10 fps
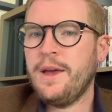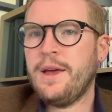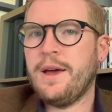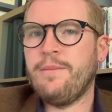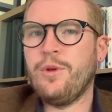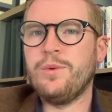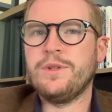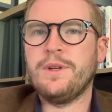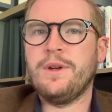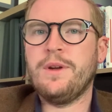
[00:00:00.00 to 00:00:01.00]
there
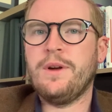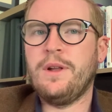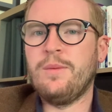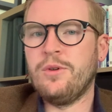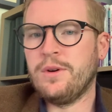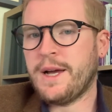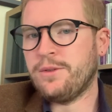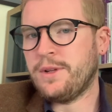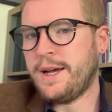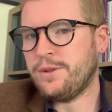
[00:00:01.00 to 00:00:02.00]
was a lot more
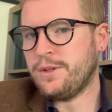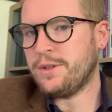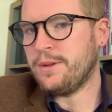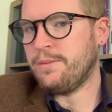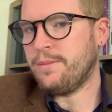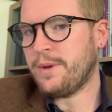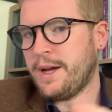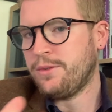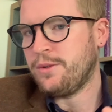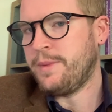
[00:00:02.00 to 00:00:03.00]
council houses and
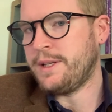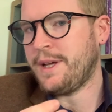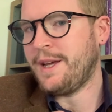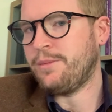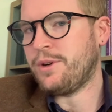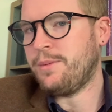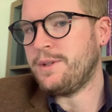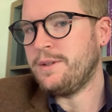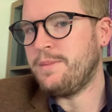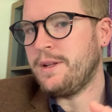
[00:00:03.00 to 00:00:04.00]
council maintained
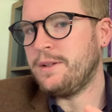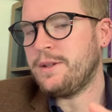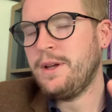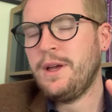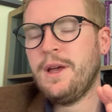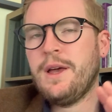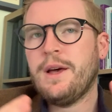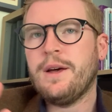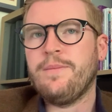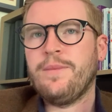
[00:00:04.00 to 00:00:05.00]
properties built.
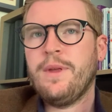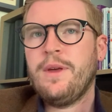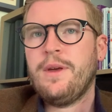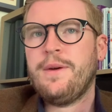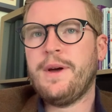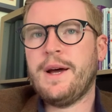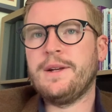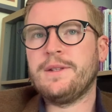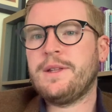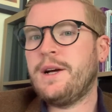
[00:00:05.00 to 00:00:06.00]

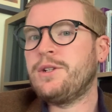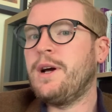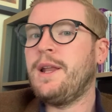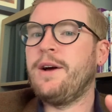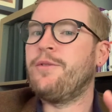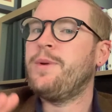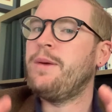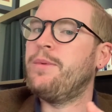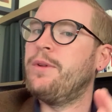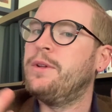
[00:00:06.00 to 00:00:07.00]
And Thatcher allowed
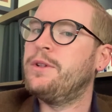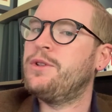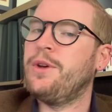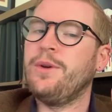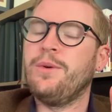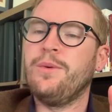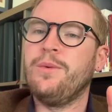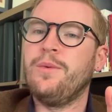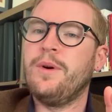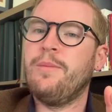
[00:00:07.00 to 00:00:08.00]
people
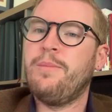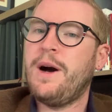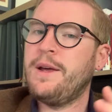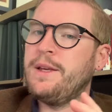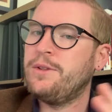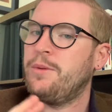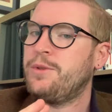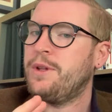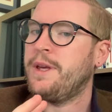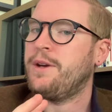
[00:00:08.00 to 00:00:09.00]
to buy these up
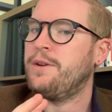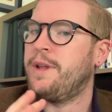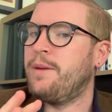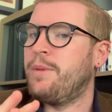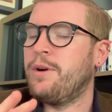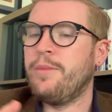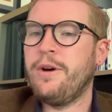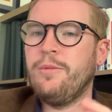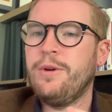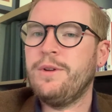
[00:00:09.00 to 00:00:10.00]
so they could then become
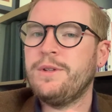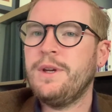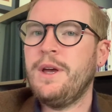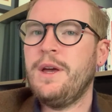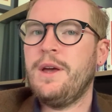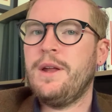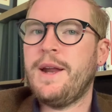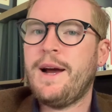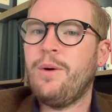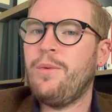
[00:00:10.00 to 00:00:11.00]
homeowners.
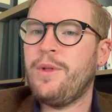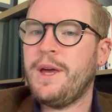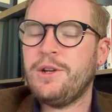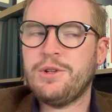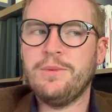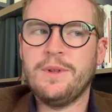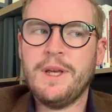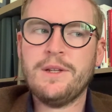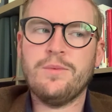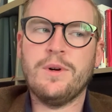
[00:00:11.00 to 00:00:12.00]
Now, the issue with
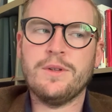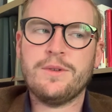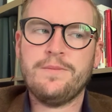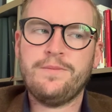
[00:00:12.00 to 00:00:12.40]
this was